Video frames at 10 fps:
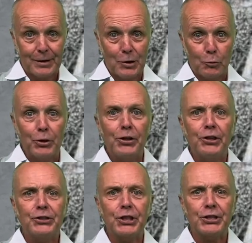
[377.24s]
One of the
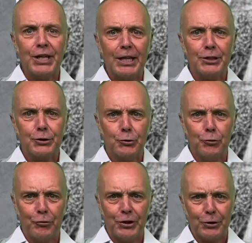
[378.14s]
success
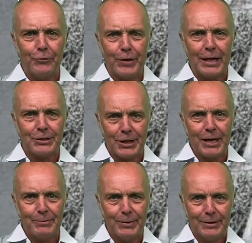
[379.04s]
stories of that time.